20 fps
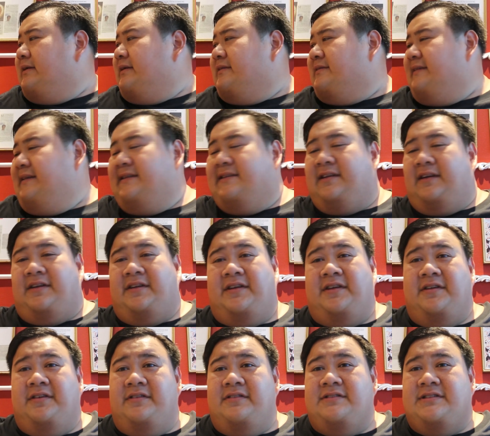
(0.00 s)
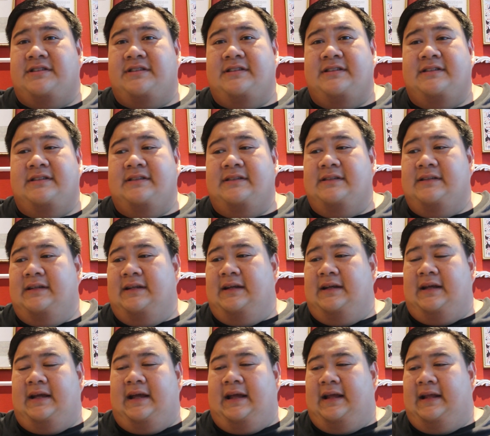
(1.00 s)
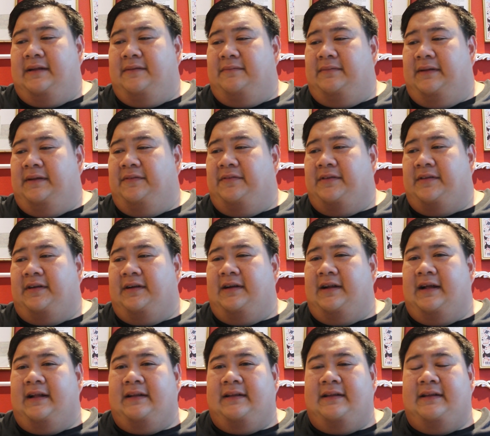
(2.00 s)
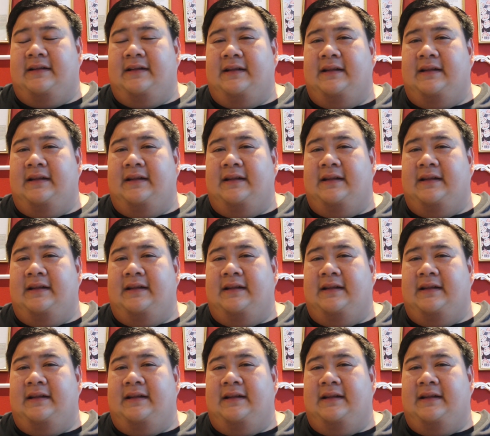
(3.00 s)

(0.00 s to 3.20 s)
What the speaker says: The seats are huge, and believe it or not,